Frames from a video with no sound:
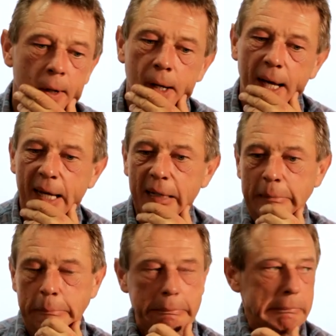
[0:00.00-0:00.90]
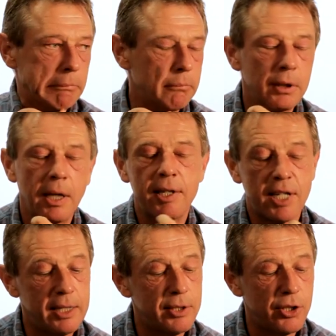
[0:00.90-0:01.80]
in the late
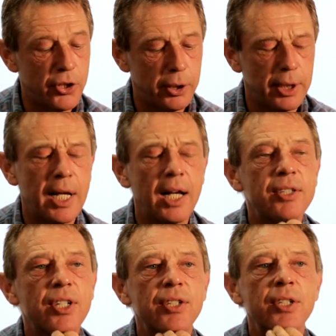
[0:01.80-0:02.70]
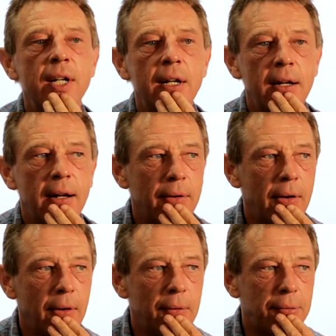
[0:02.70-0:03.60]
80s, early 90s
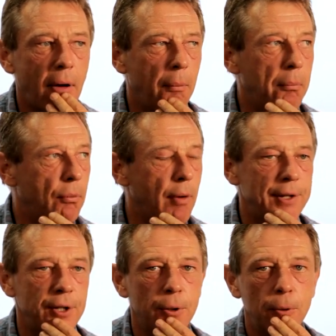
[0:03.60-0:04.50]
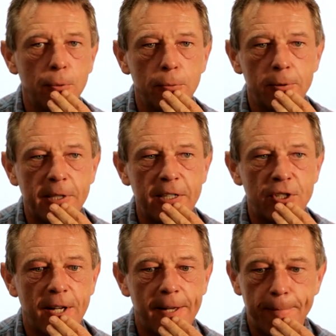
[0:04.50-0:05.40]
from radio
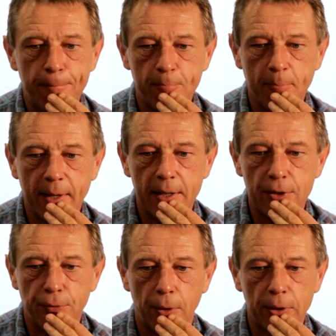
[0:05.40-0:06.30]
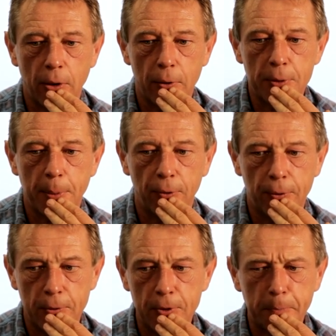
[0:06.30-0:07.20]
DJ into foreign
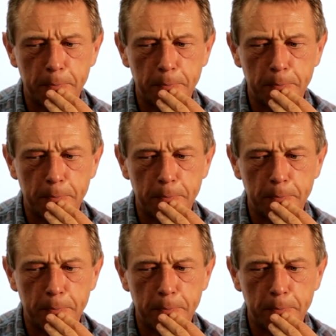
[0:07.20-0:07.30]
correspondence.